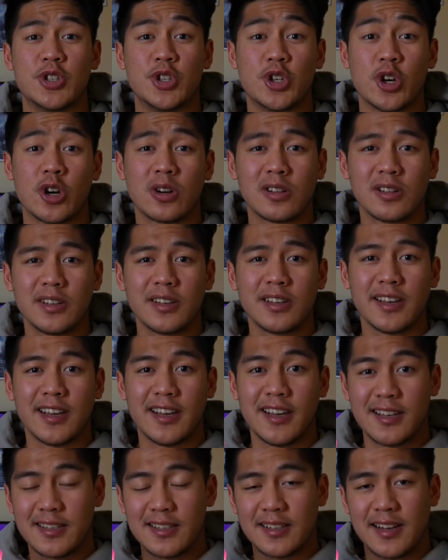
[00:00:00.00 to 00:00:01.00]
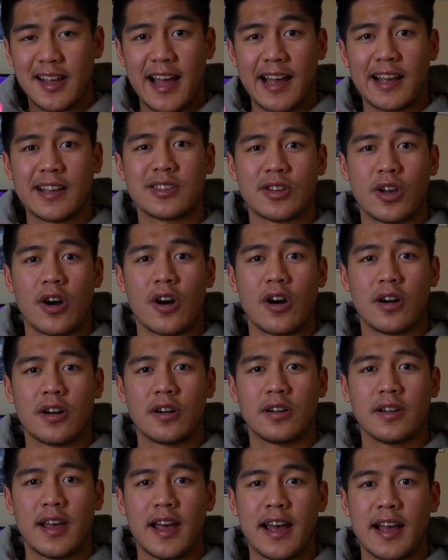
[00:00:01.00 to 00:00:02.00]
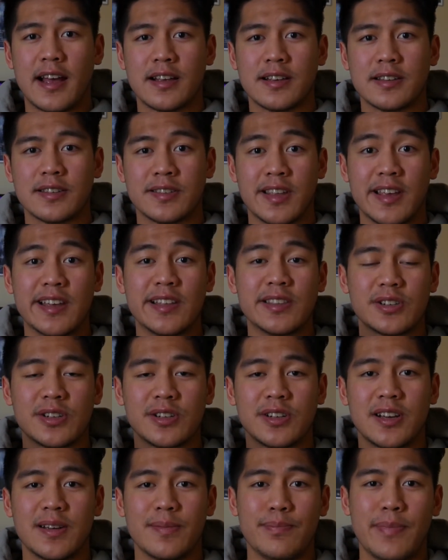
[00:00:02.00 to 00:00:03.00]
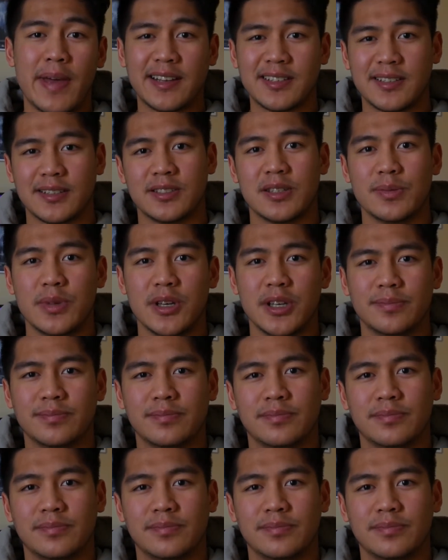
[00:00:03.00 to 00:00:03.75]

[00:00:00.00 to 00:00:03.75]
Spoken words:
Journaling isn't as hard as the internet makes it to be.